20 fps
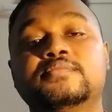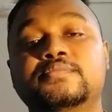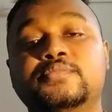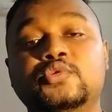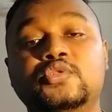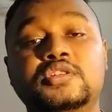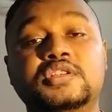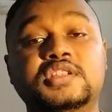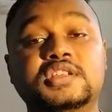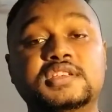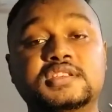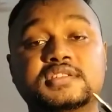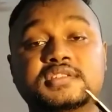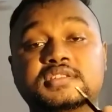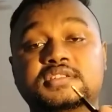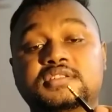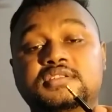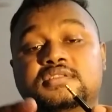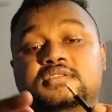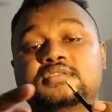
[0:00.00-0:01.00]
put
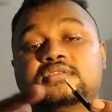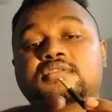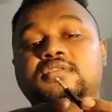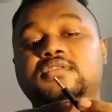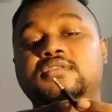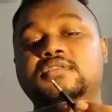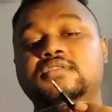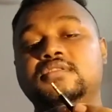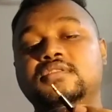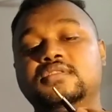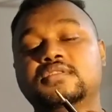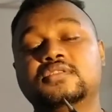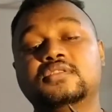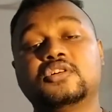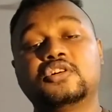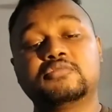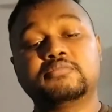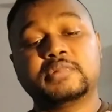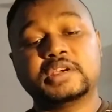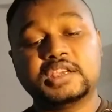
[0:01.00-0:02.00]
this
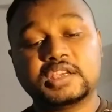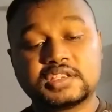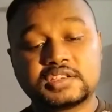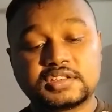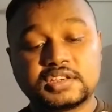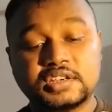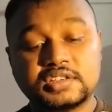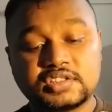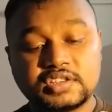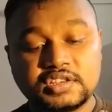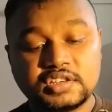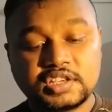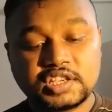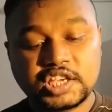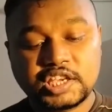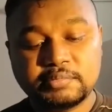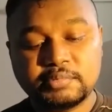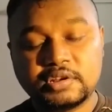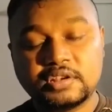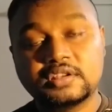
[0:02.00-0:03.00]
on my extension
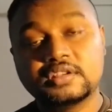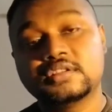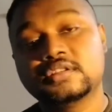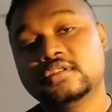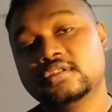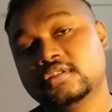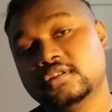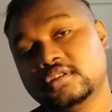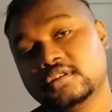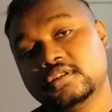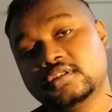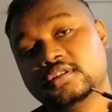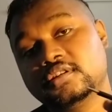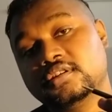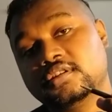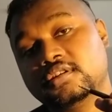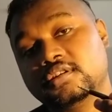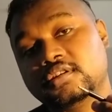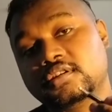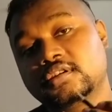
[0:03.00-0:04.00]
cable,
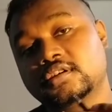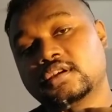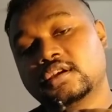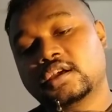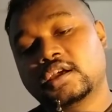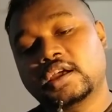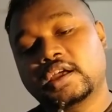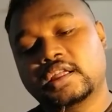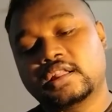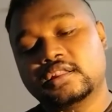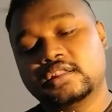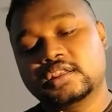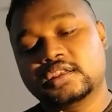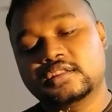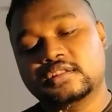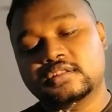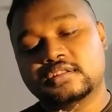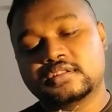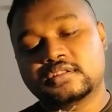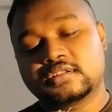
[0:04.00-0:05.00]
and
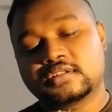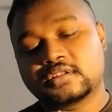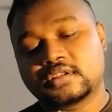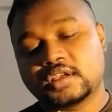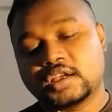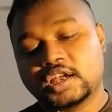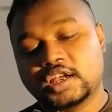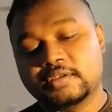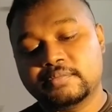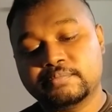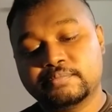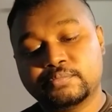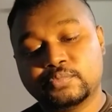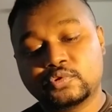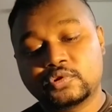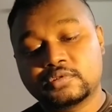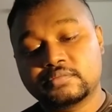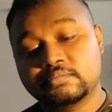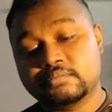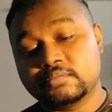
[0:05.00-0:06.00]
then I'm
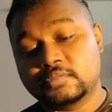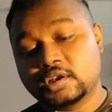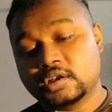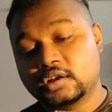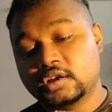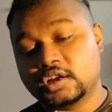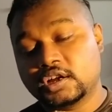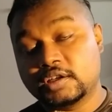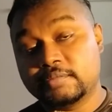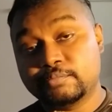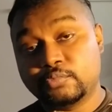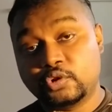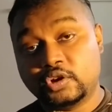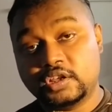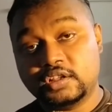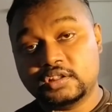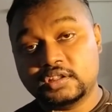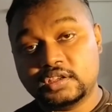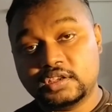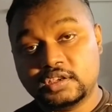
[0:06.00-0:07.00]

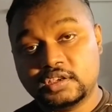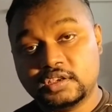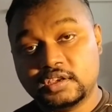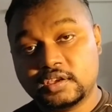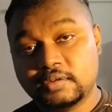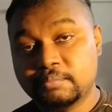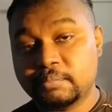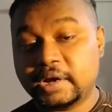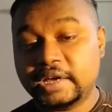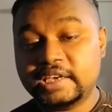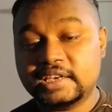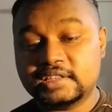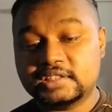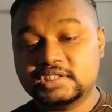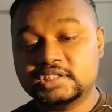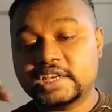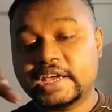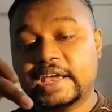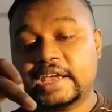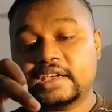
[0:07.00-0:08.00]
putting the mic
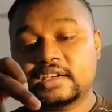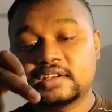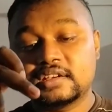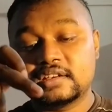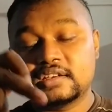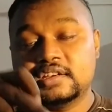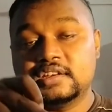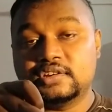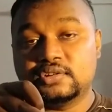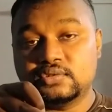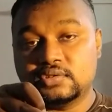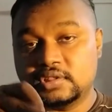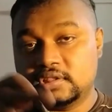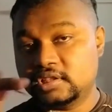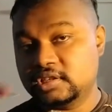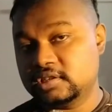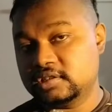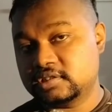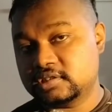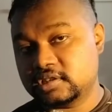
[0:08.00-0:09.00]
jack into
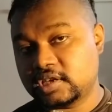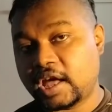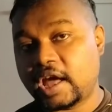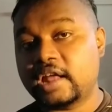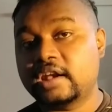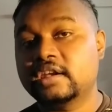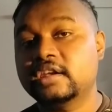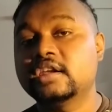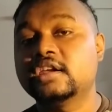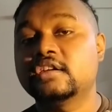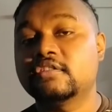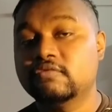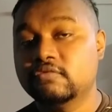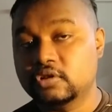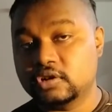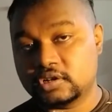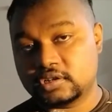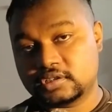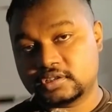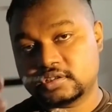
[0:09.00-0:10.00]
this, and it
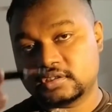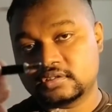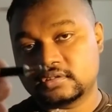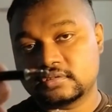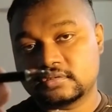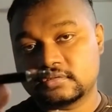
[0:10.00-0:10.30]
works.